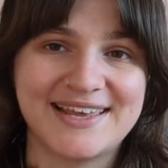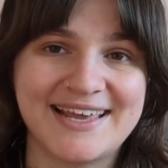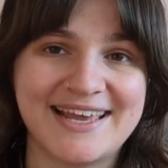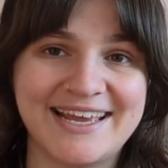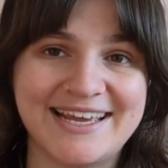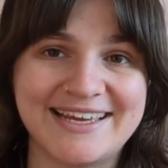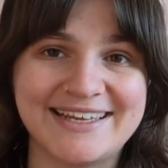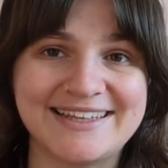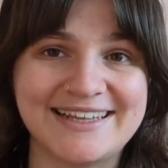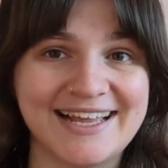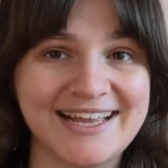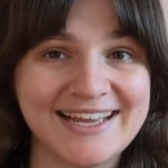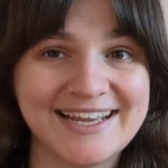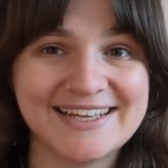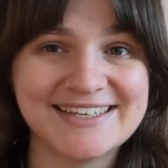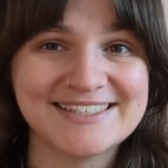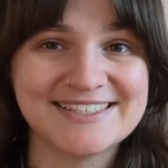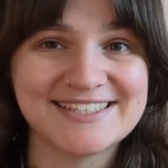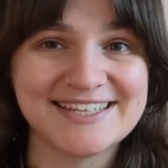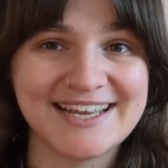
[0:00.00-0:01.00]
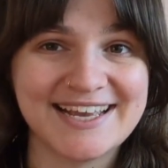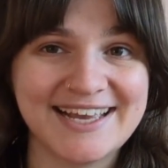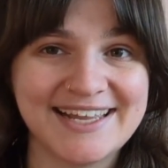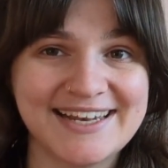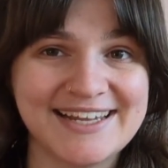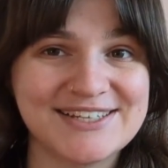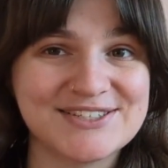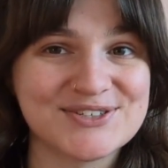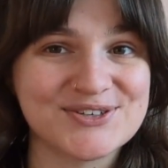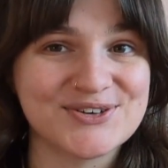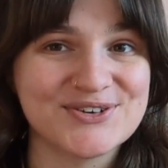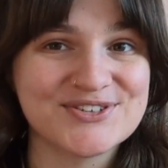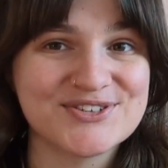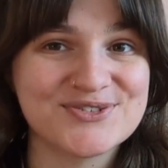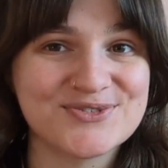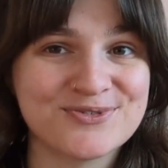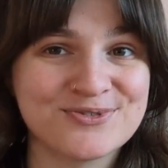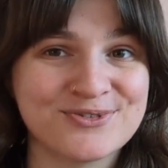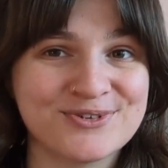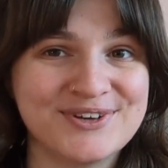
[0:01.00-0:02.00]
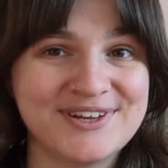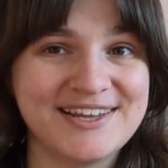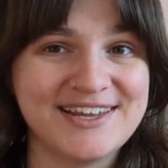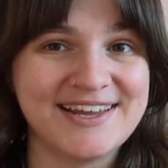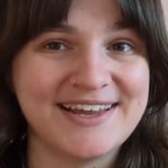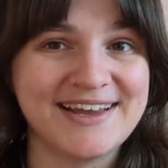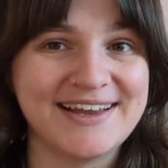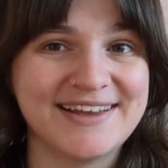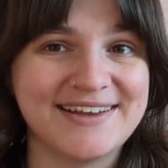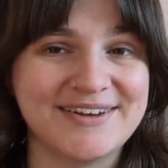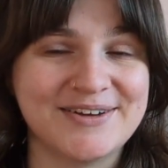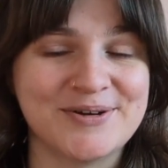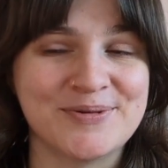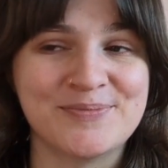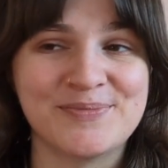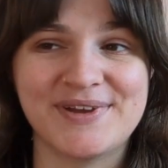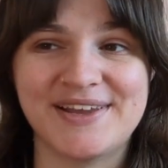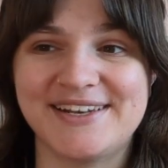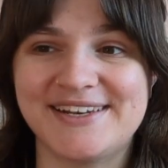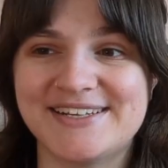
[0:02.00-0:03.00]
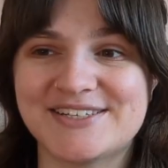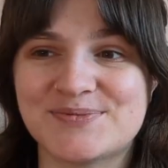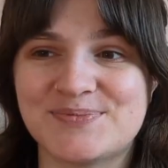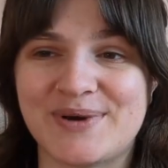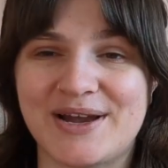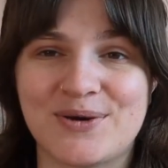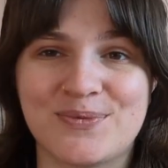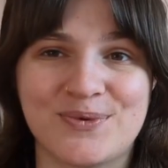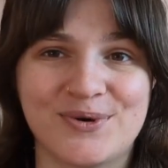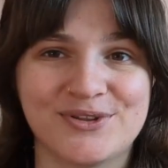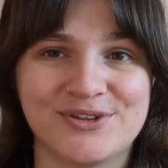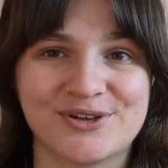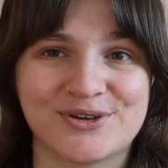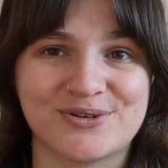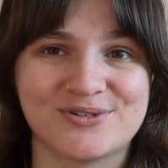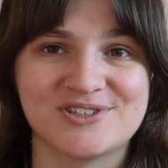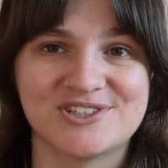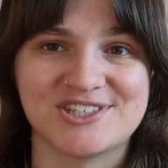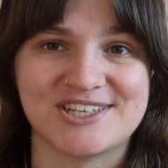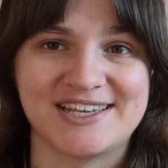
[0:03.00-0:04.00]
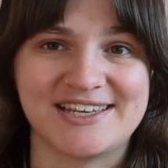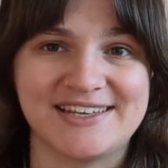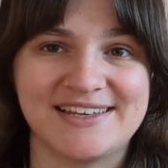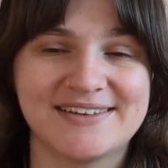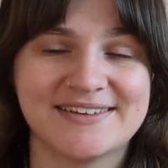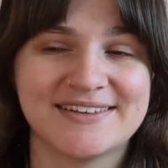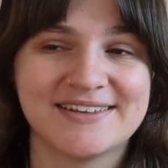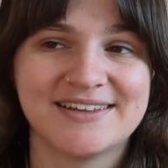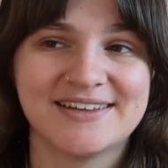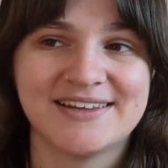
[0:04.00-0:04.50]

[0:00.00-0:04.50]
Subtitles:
And like I said, it's also free, and it's by Wonder Crochet.